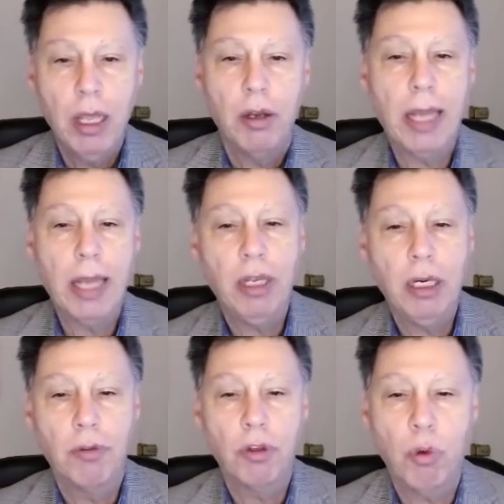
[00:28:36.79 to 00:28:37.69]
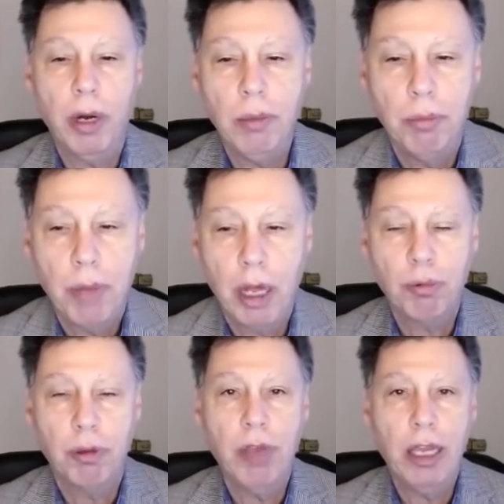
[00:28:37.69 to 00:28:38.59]
19 of the 20
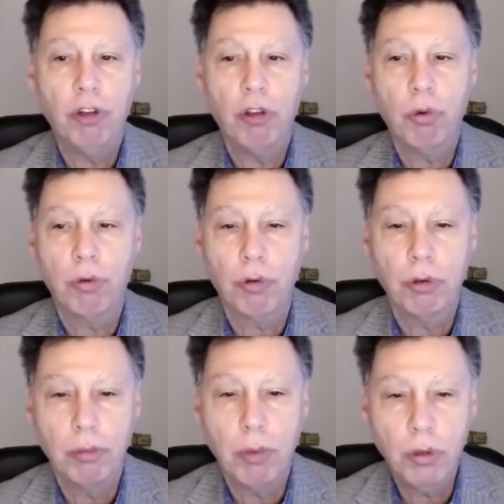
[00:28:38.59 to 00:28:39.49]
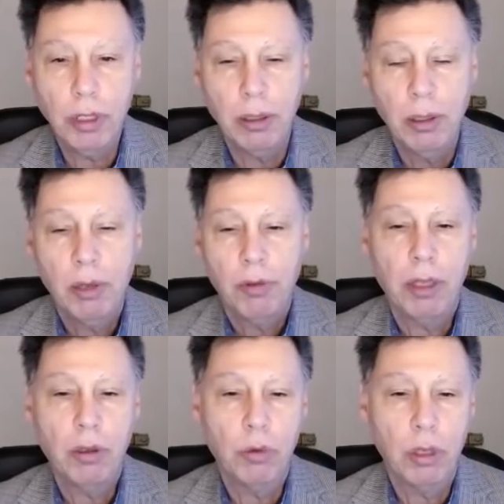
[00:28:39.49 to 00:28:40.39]
hospitalizations were for pneumonia,
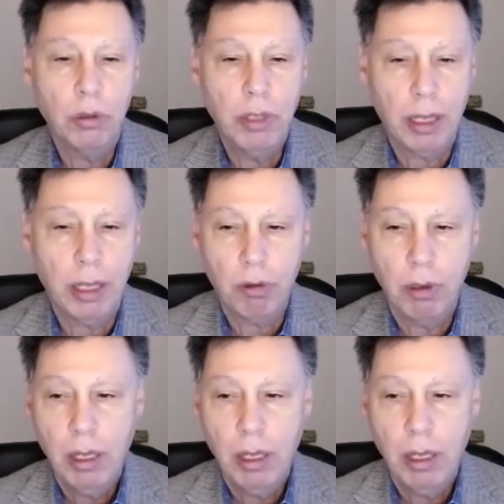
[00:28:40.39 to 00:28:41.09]
and there were no deaths.